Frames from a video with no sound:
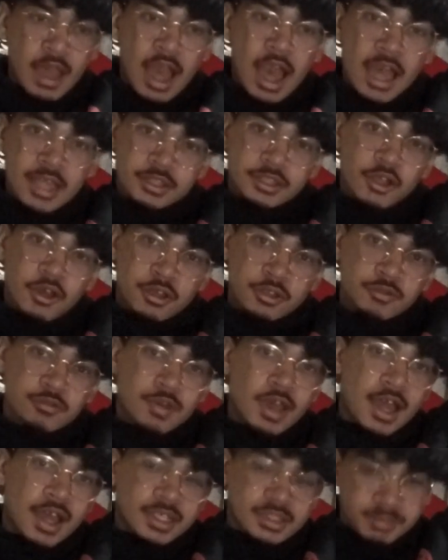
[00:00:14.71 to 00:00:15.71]
I thought you
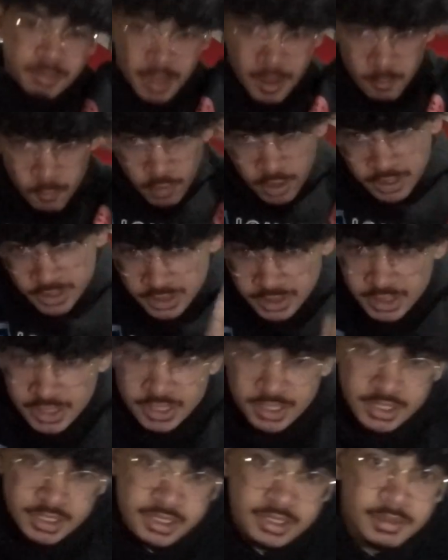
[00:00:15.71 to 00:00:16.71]
guys might want to see
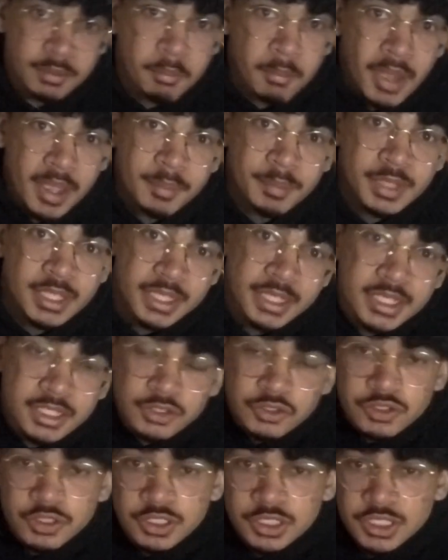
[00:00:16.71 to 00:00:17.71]
this, might be
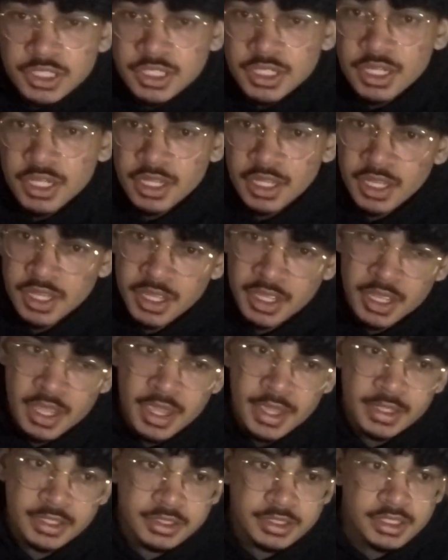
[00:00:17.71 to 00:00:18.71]
interested
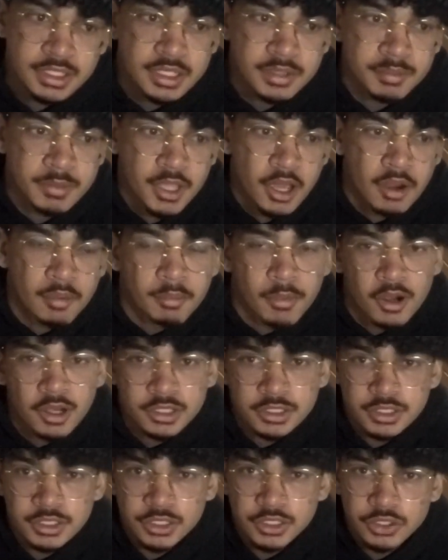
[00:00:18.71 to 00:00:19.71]
in seeing me
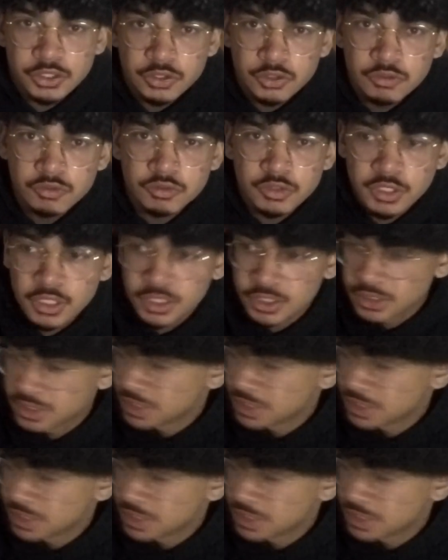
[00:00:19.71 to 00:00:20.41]
unbox these shoes, because